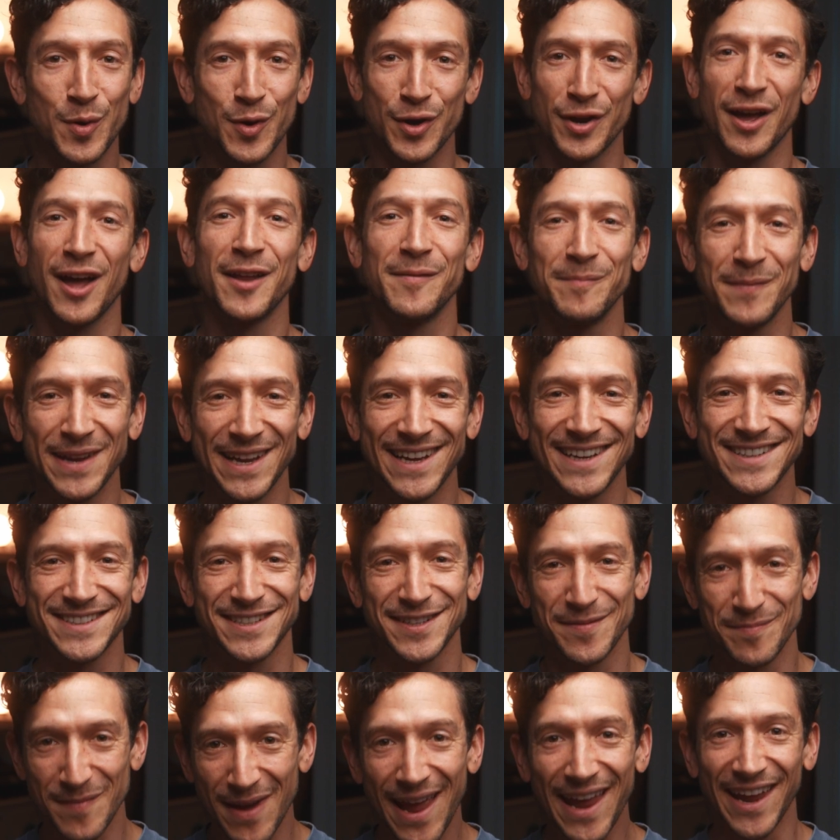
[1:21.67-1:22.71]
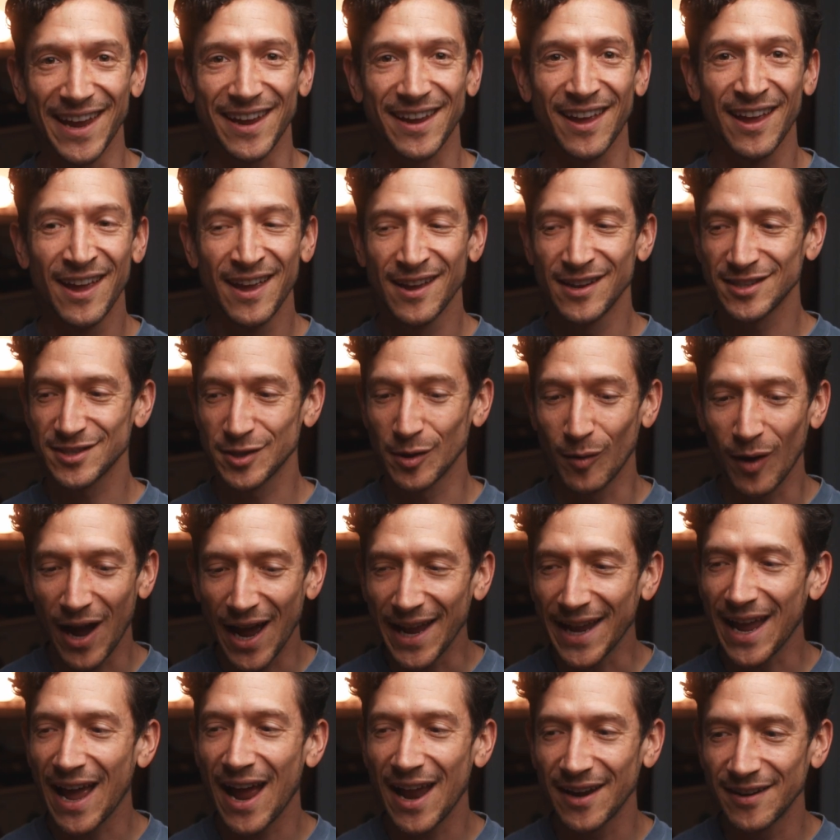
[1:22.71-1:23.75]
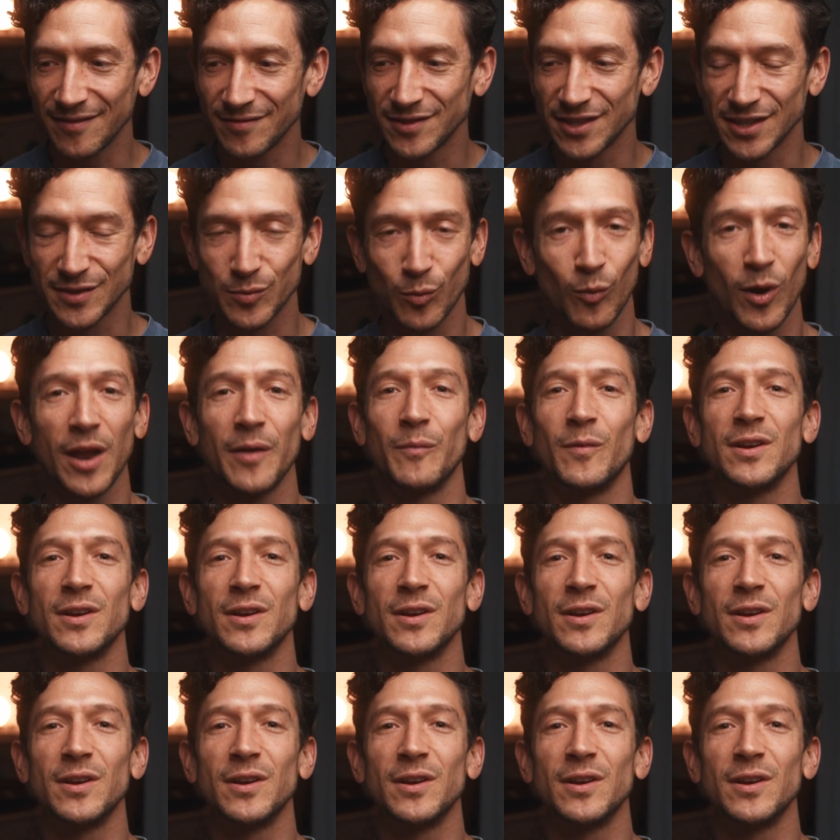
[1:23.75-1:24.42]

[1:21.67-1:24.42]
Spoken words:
put on me to make. So I kind of just went